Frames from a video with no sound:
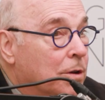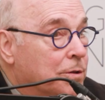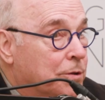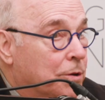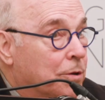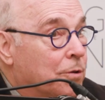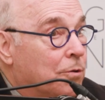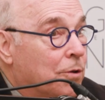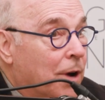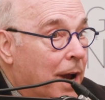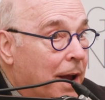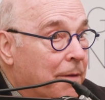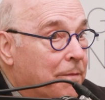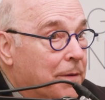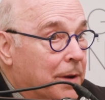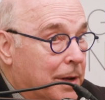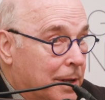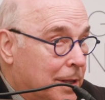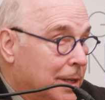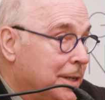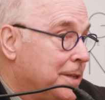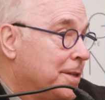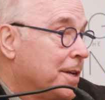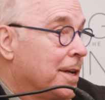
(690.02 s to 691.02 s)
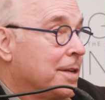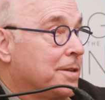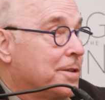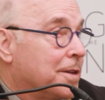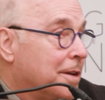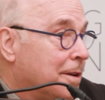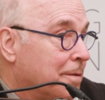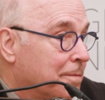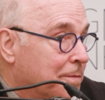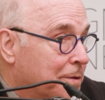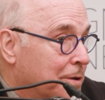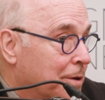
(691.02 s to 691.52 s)
also graphically
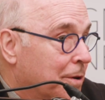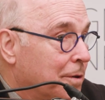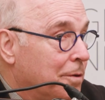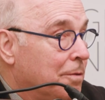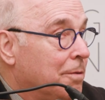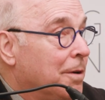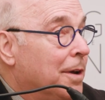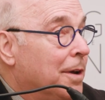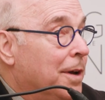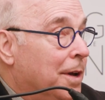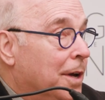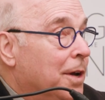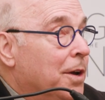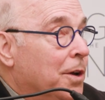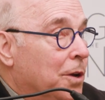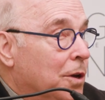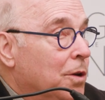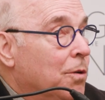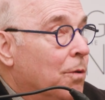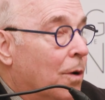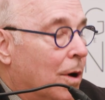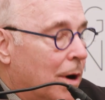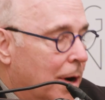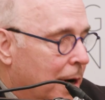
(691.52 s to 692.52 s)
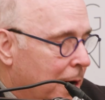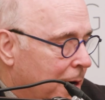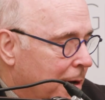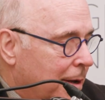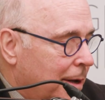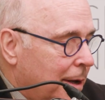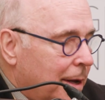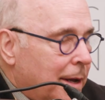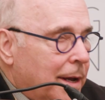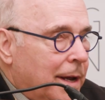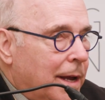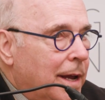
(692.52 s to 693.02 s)
sensitive. So you are
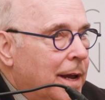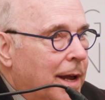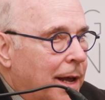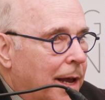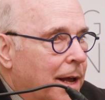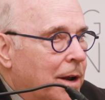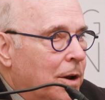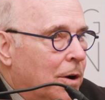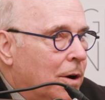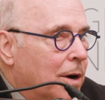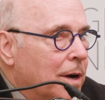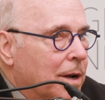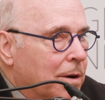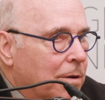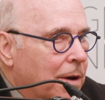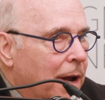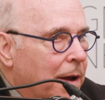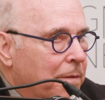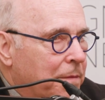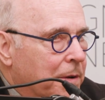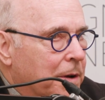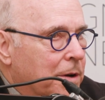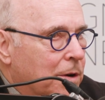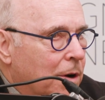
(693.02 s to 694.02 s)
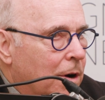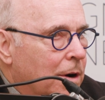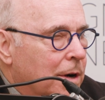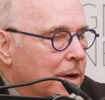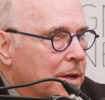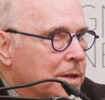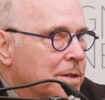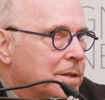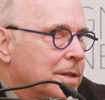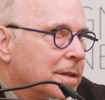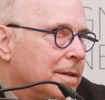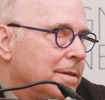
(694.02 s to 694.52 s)
at heart a graphic
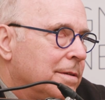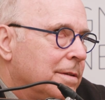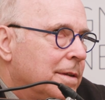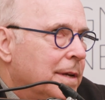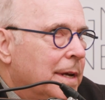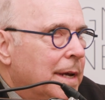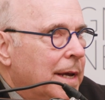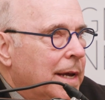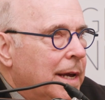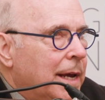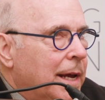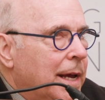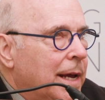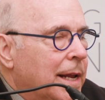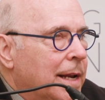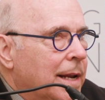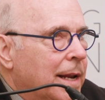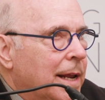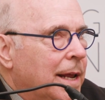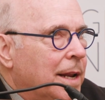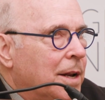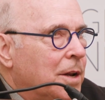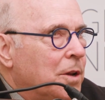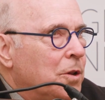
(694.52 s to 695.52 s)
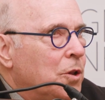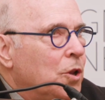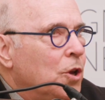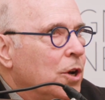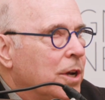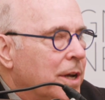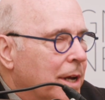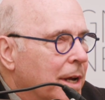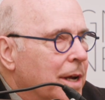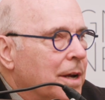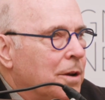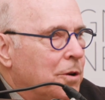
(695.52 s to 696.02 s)
artist, and in
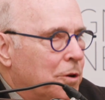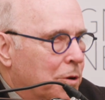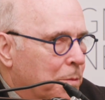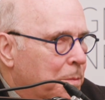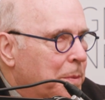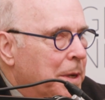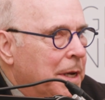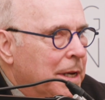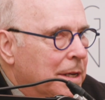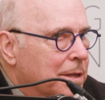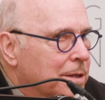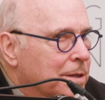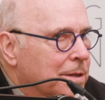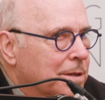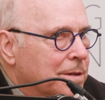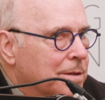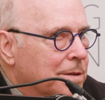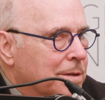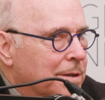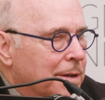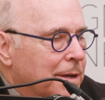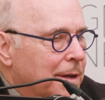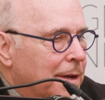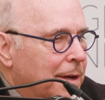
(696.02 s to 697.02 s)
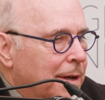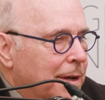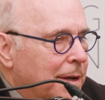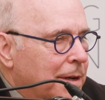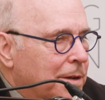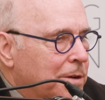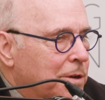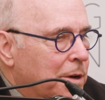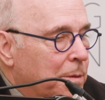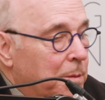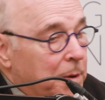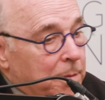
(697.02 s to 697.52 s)
looking at your pieces,
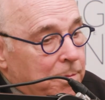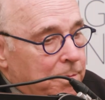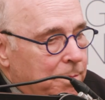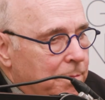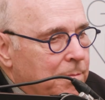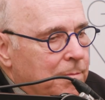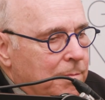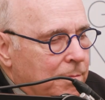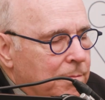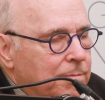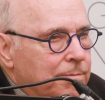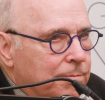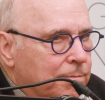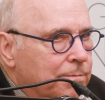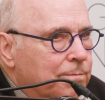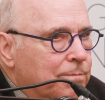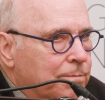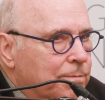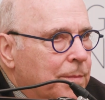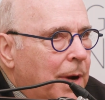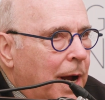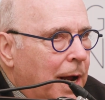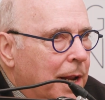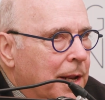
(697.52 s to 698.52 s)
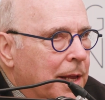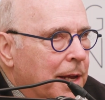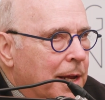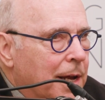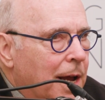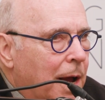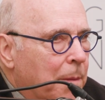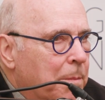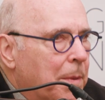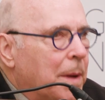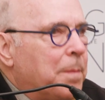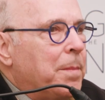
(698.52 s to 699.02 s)
Jeremy, highly
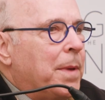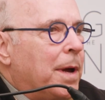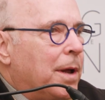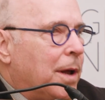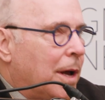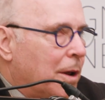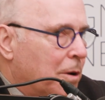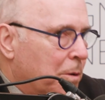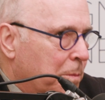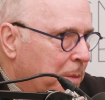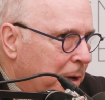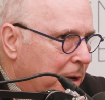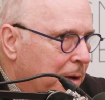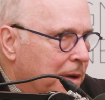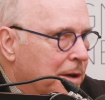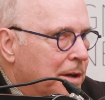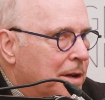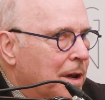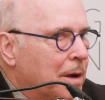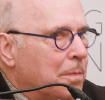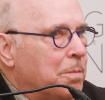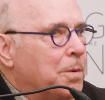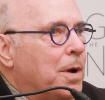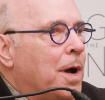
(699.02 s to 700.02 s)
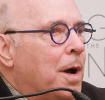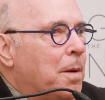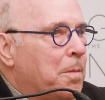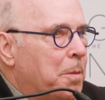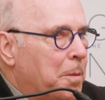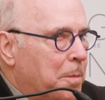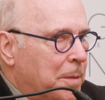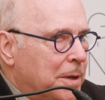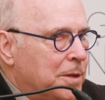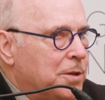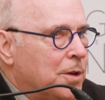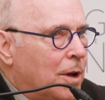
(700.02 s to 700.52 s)
compliment. I don't mean to dump
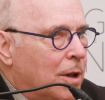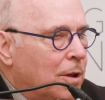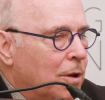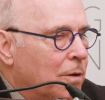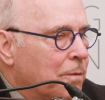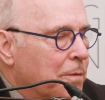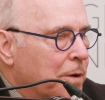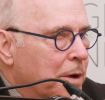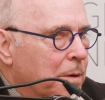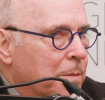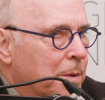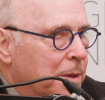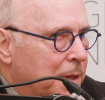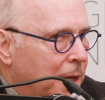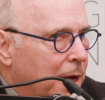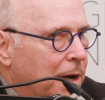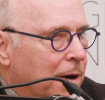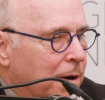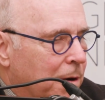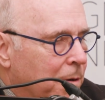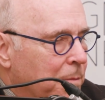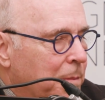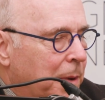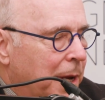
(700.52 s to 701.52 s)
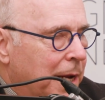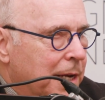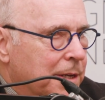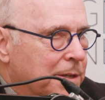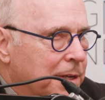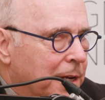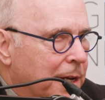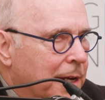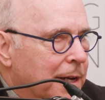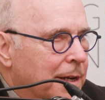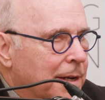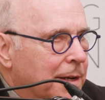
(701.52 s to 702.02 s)
compliments all over you, but they are
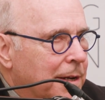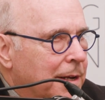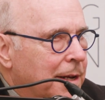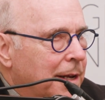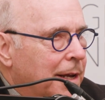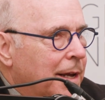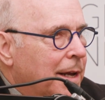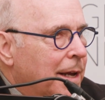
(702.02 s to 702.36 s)
amazing, and